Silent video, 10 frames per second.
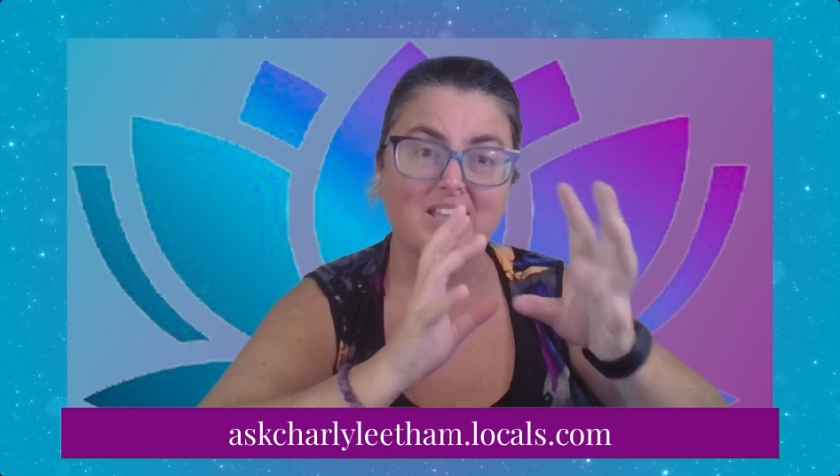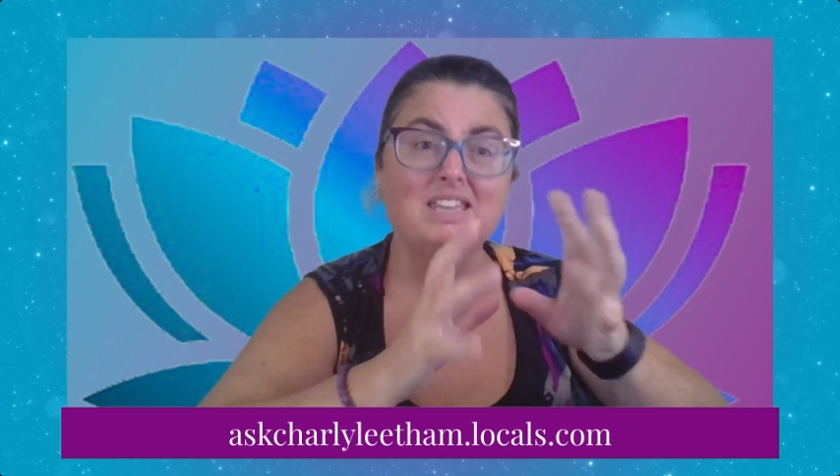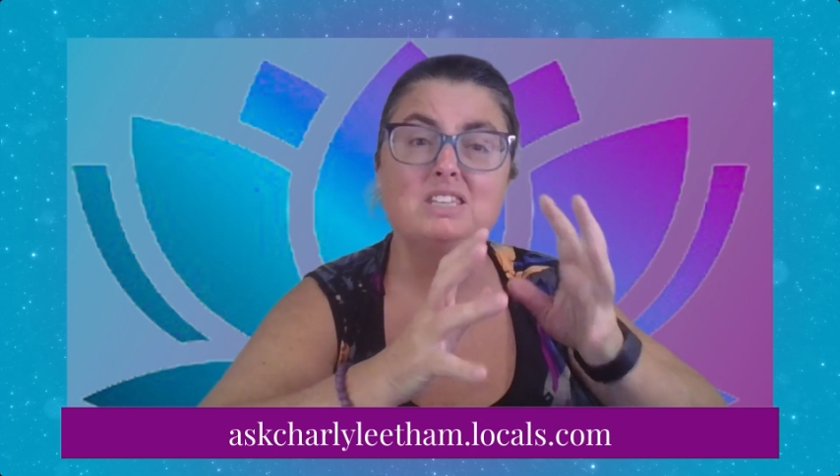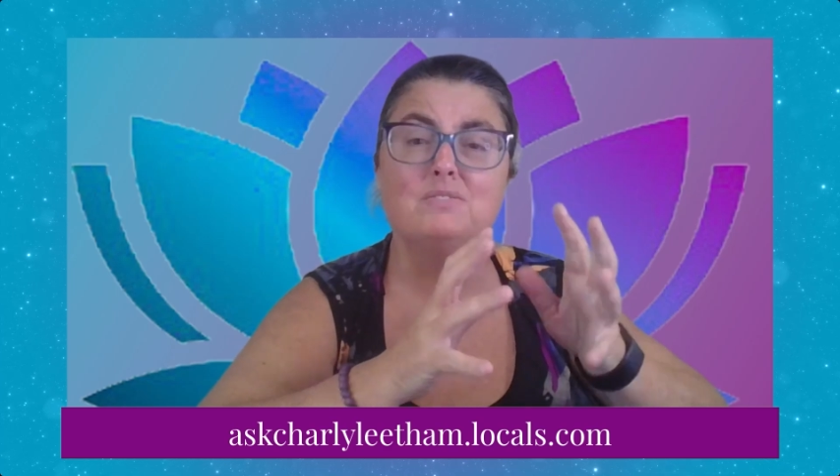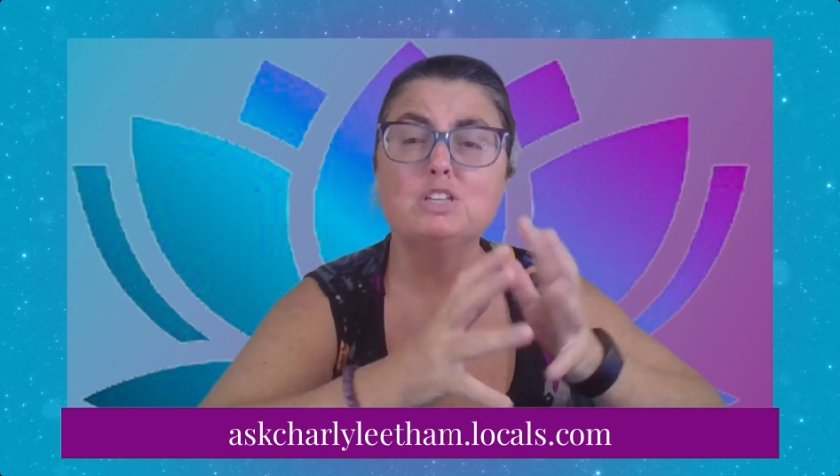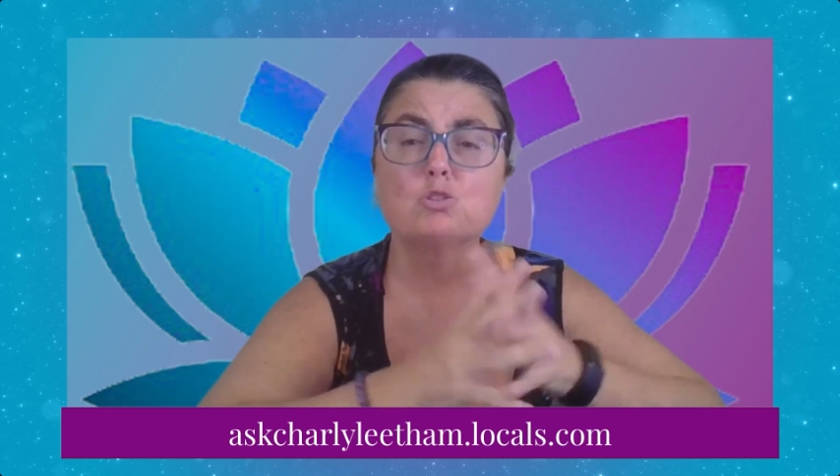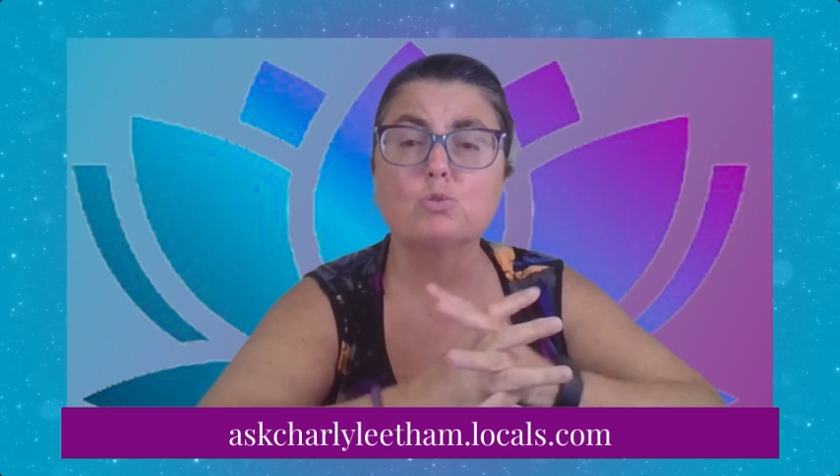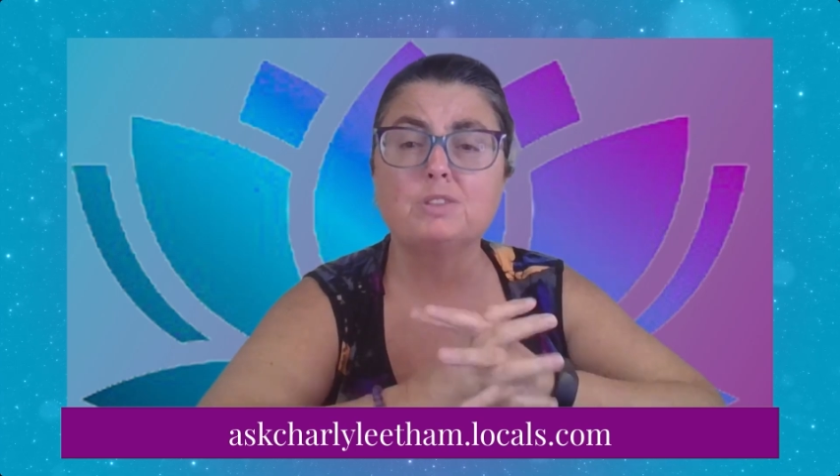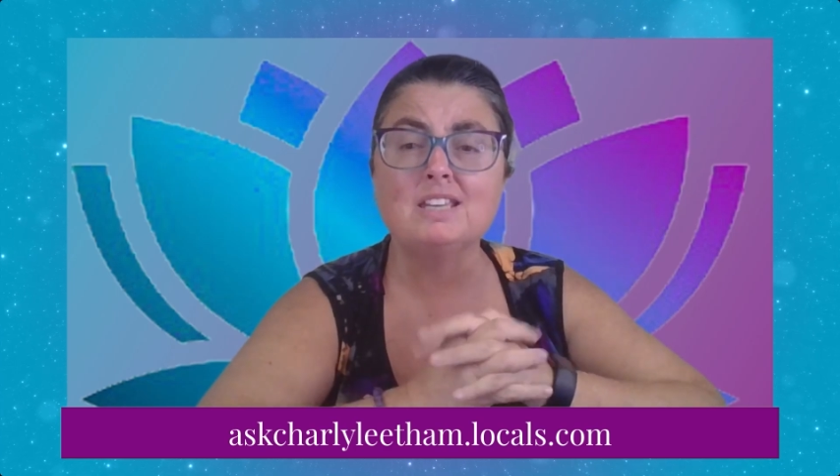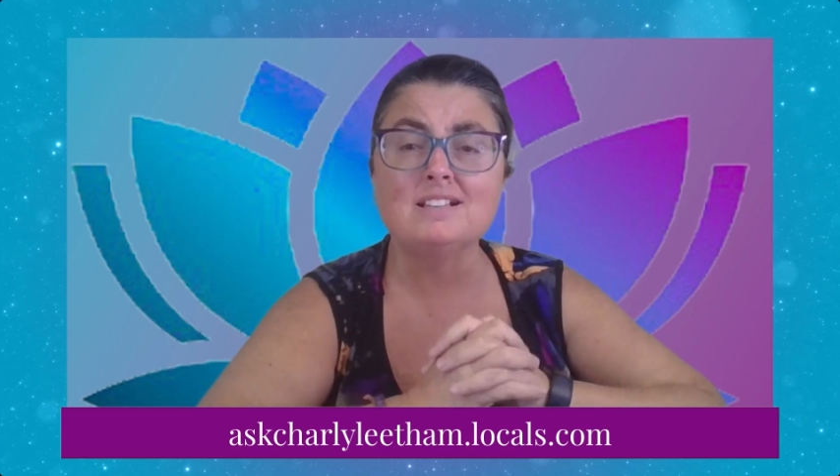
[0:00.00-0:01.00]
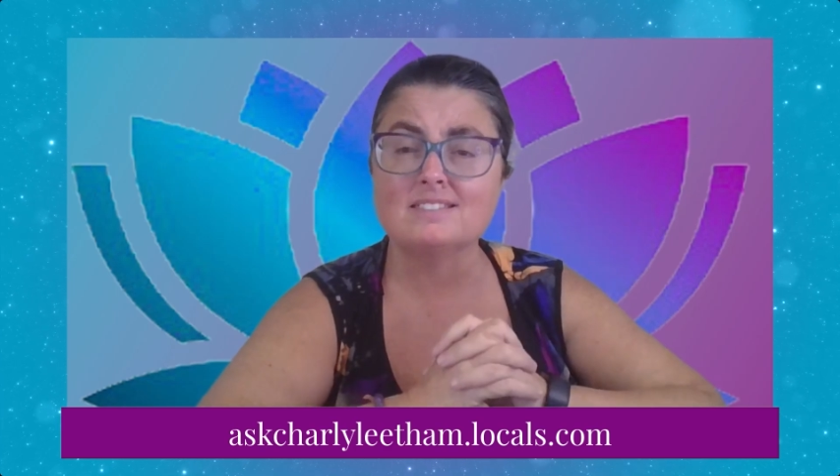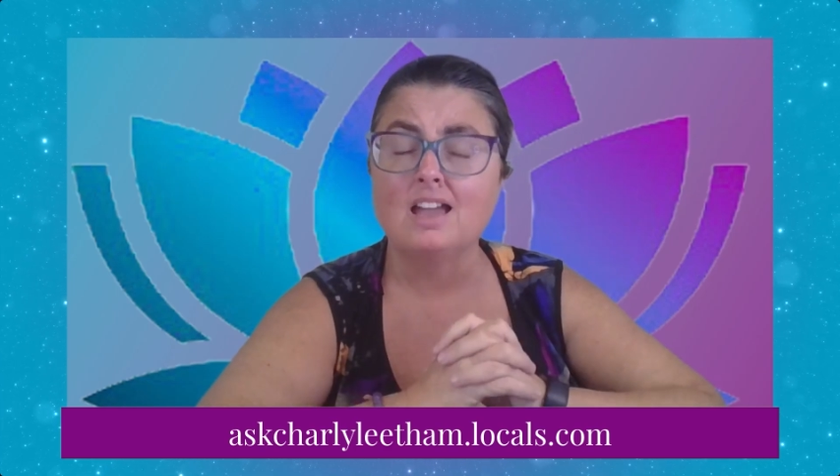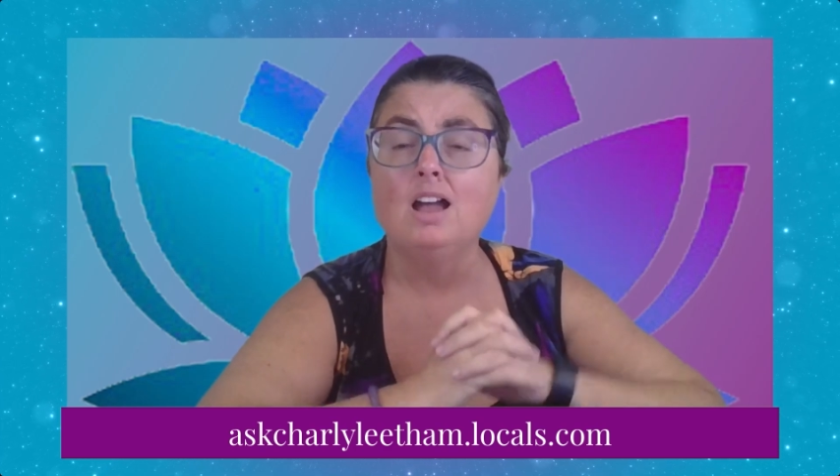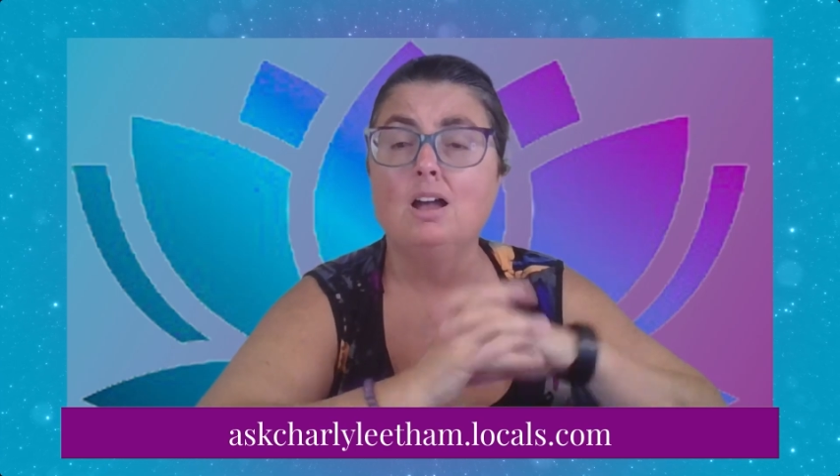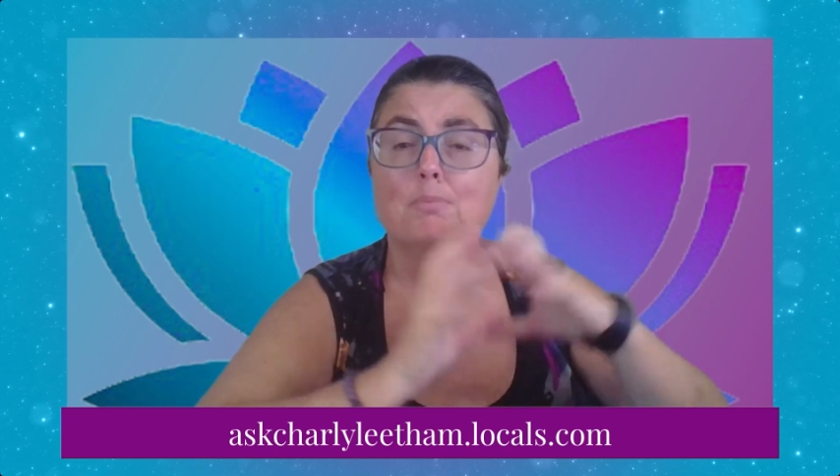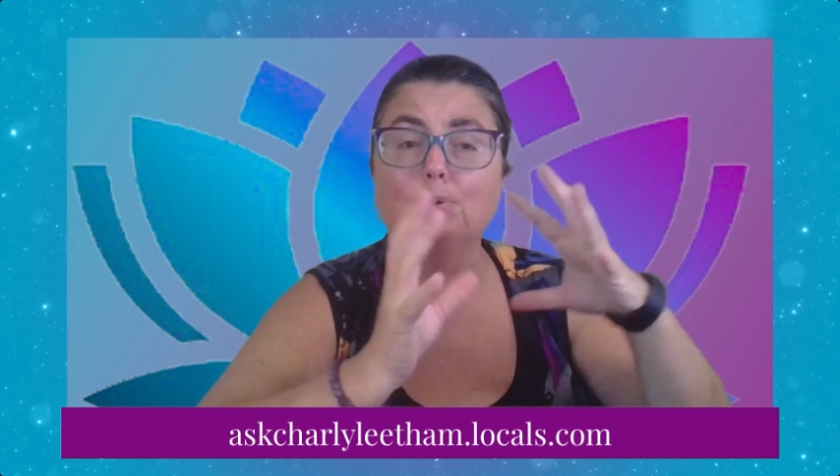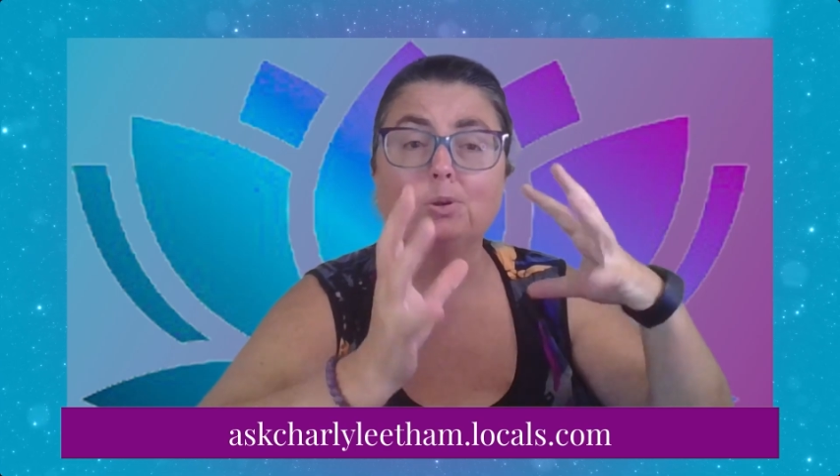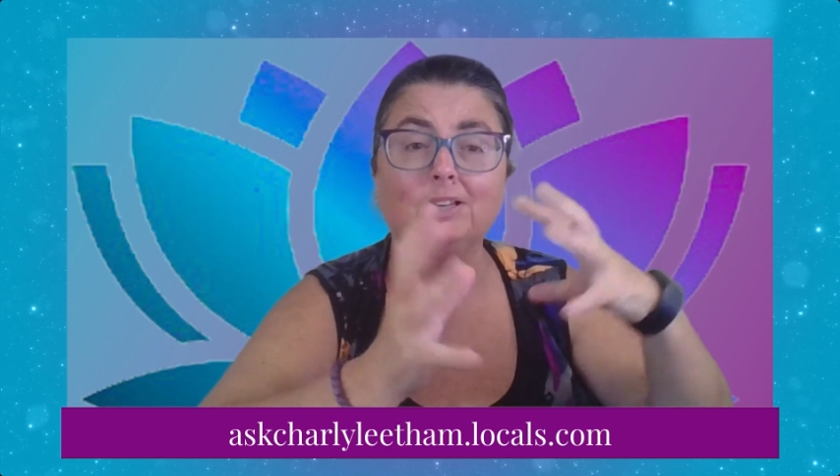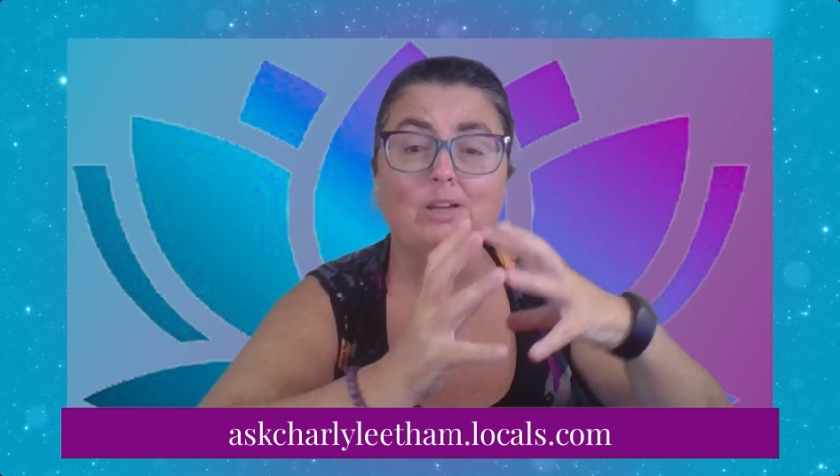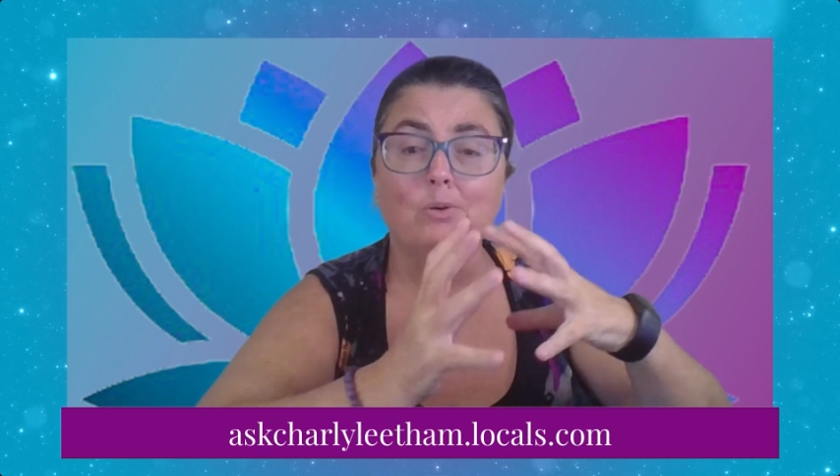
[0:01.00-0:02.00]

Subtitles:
individual things, pulling